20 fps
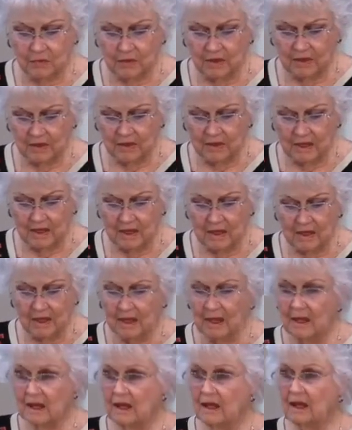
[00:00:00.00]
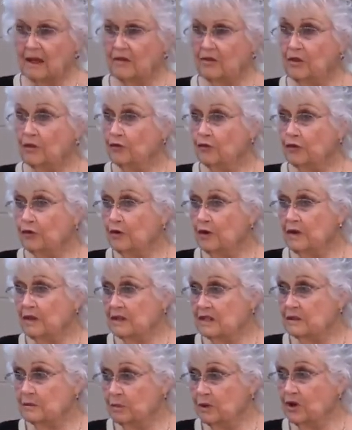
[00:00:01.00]
with the fruit of
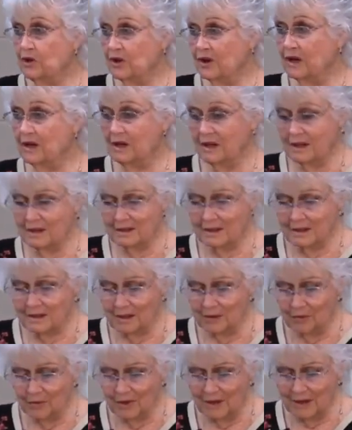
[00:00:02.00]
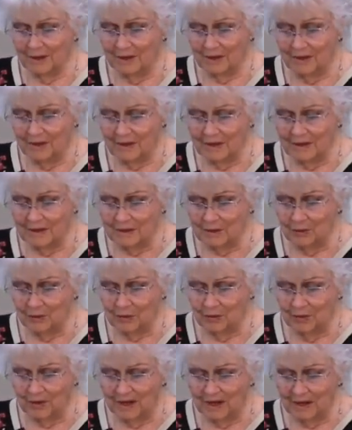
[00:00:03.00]
the Spirit. Isn't it really the things that
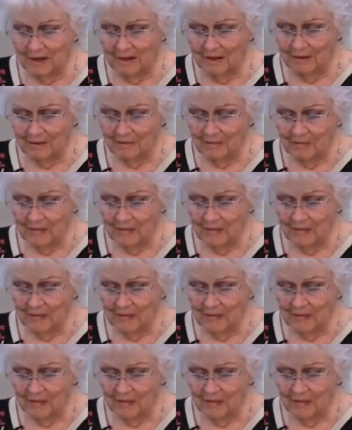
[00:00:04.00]
we read?